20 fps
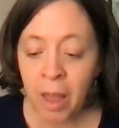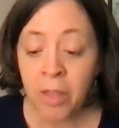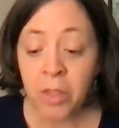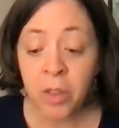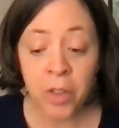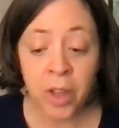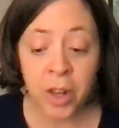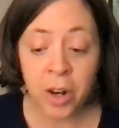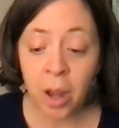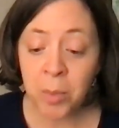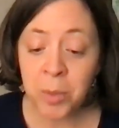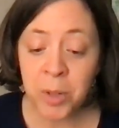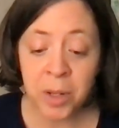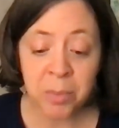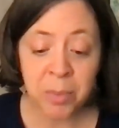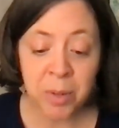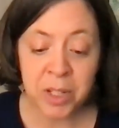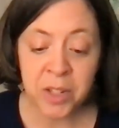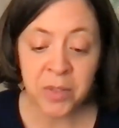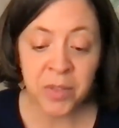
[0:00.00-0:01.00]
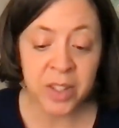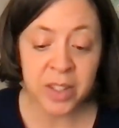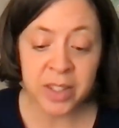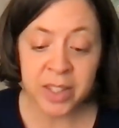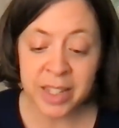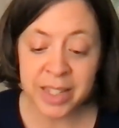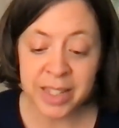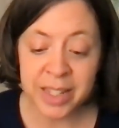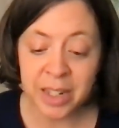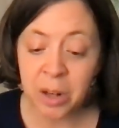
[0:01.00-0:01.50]
Though that object must have
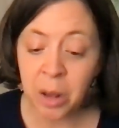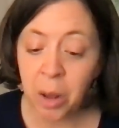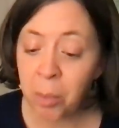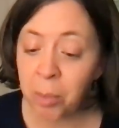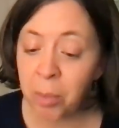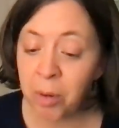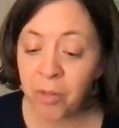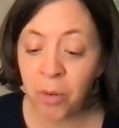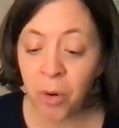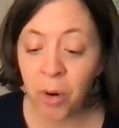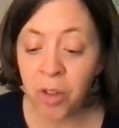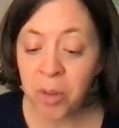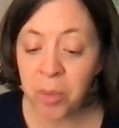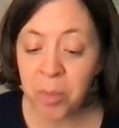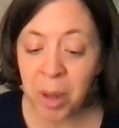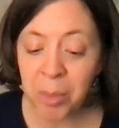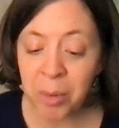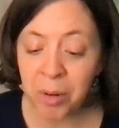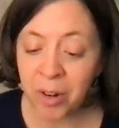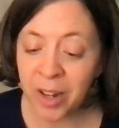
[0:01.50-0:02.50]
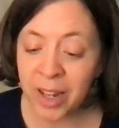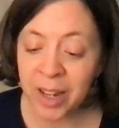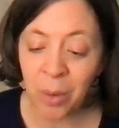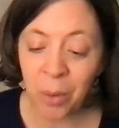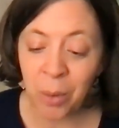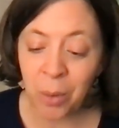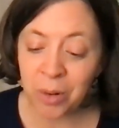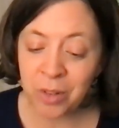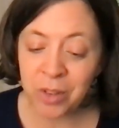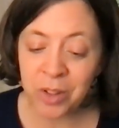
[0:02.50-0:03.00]
existed before the memory
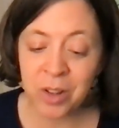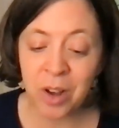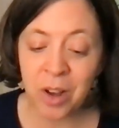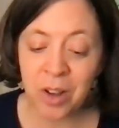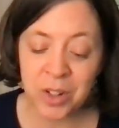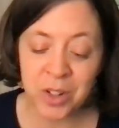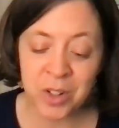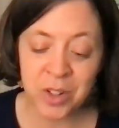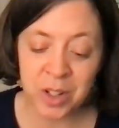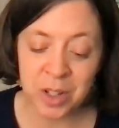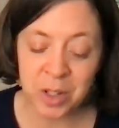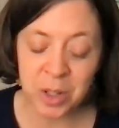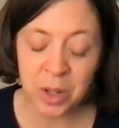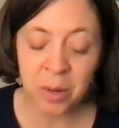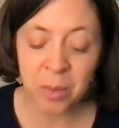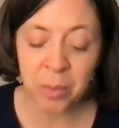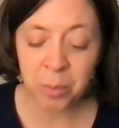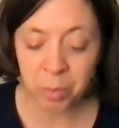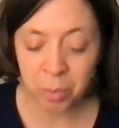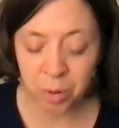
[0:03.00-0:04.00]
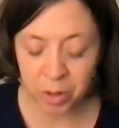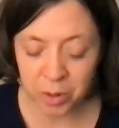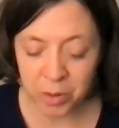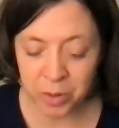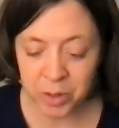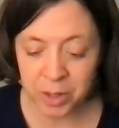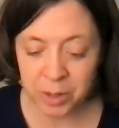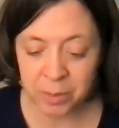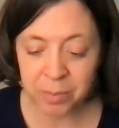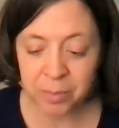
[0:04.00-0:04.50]
or the consciousness
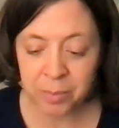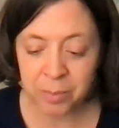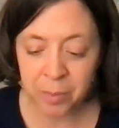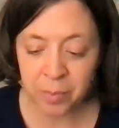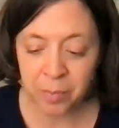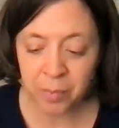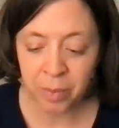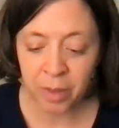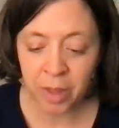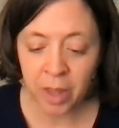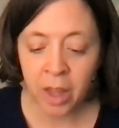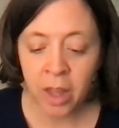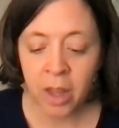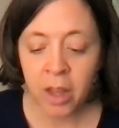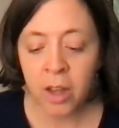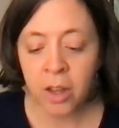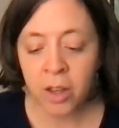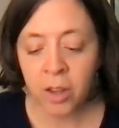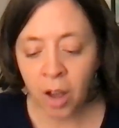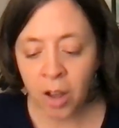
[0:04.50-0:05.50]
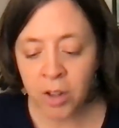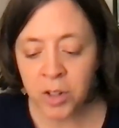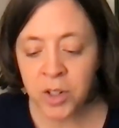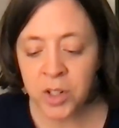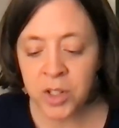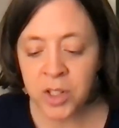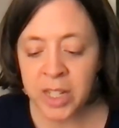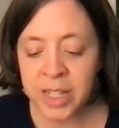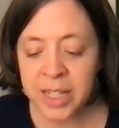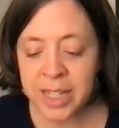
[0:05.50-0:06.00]
produced it.
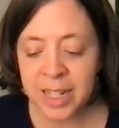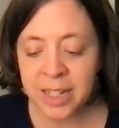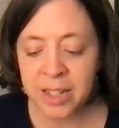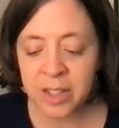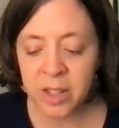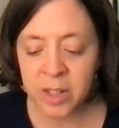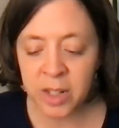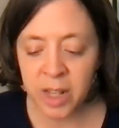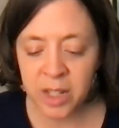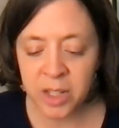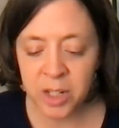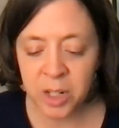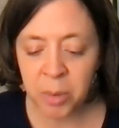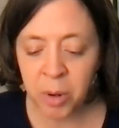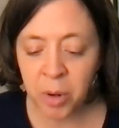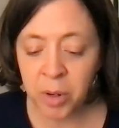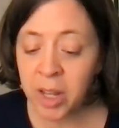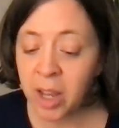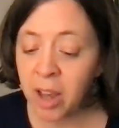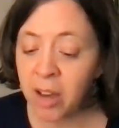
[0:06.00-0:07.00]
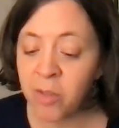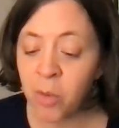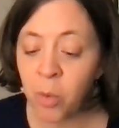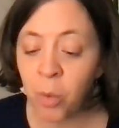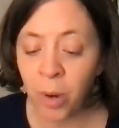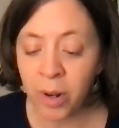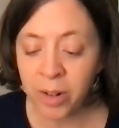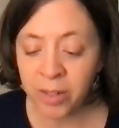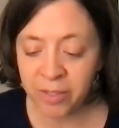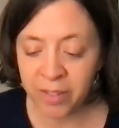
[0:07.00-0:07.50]
Consciousness is the testimony of
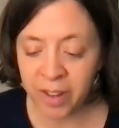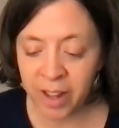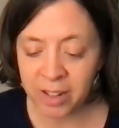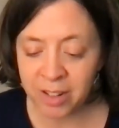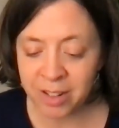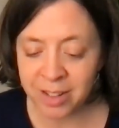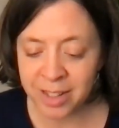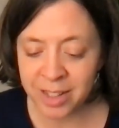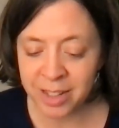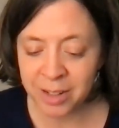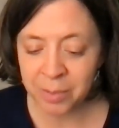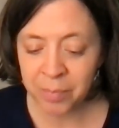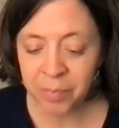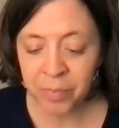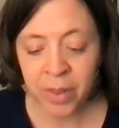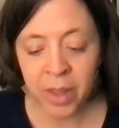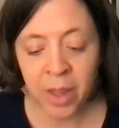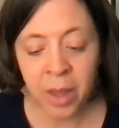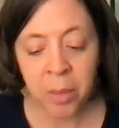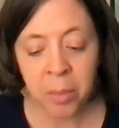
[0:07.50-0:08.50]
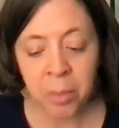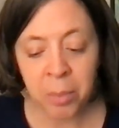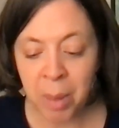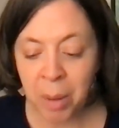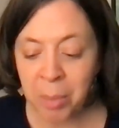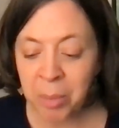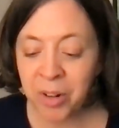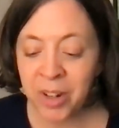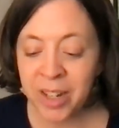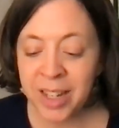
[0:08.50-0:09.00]
one faculty.
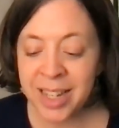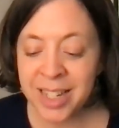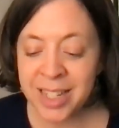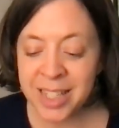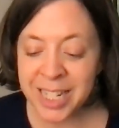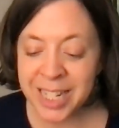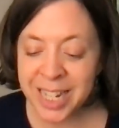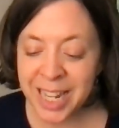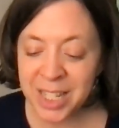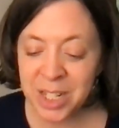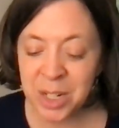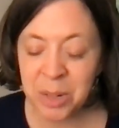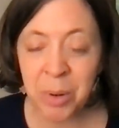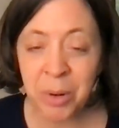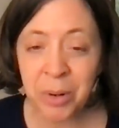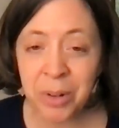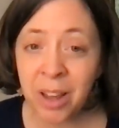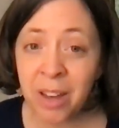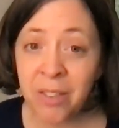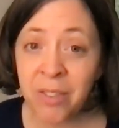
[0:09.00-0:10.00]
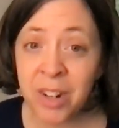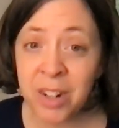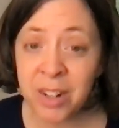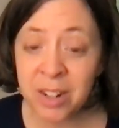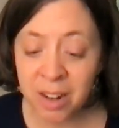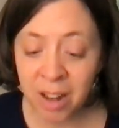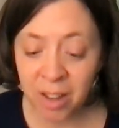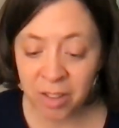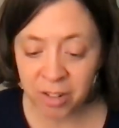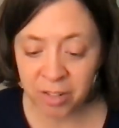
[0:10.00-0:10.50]
Memory is the testimony of
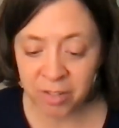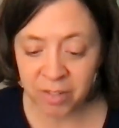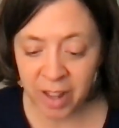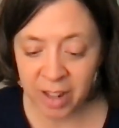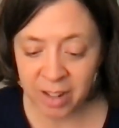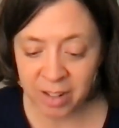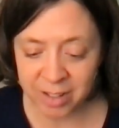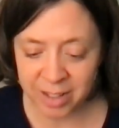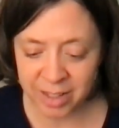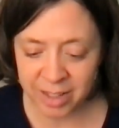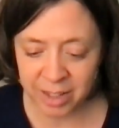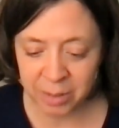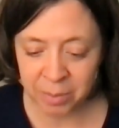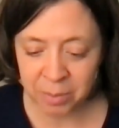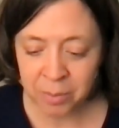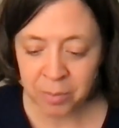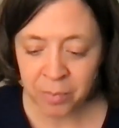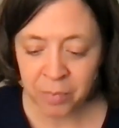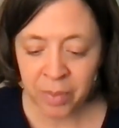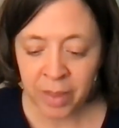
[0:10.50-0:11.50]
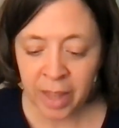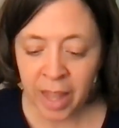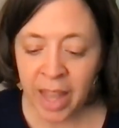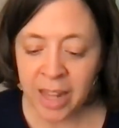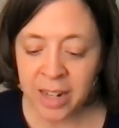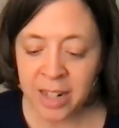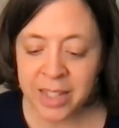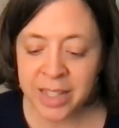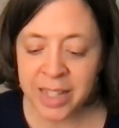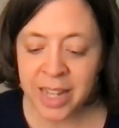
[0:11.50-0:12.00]
another faculty.
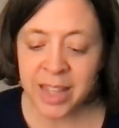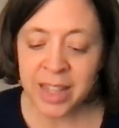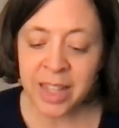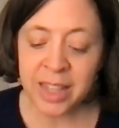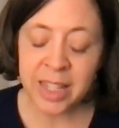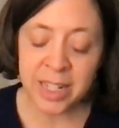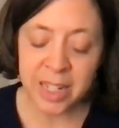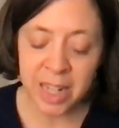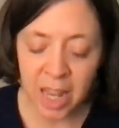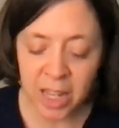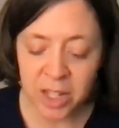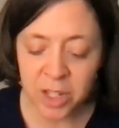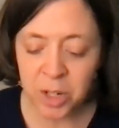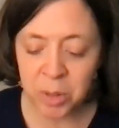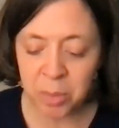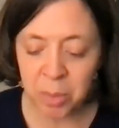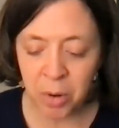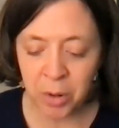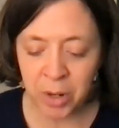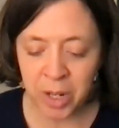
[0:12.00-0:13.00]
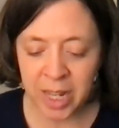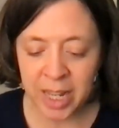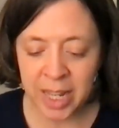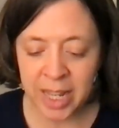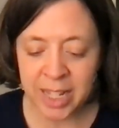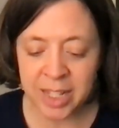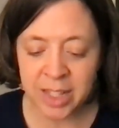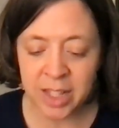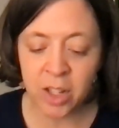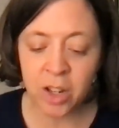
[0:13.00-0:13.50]
And to say that the testimony
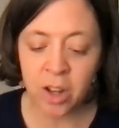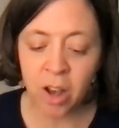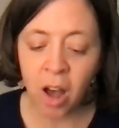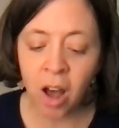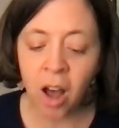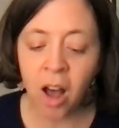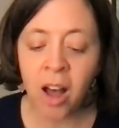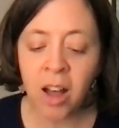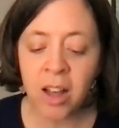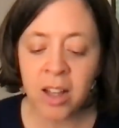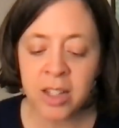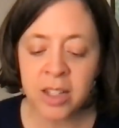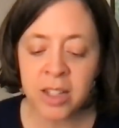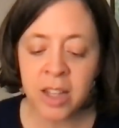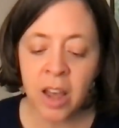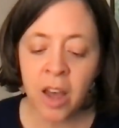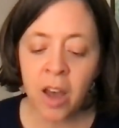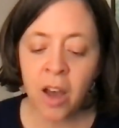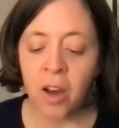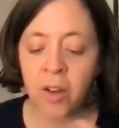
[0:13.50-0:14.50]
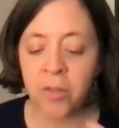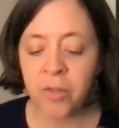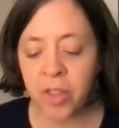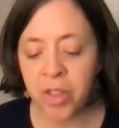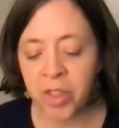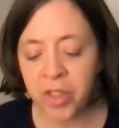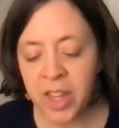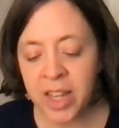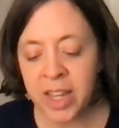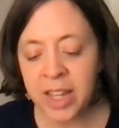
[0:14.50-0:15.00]
is the cause of the
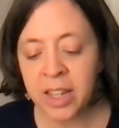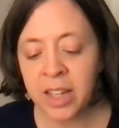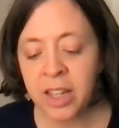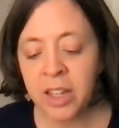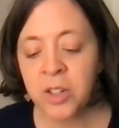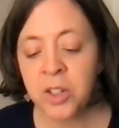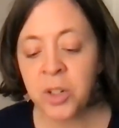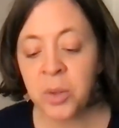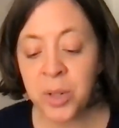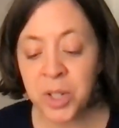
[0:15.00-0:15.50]
thing to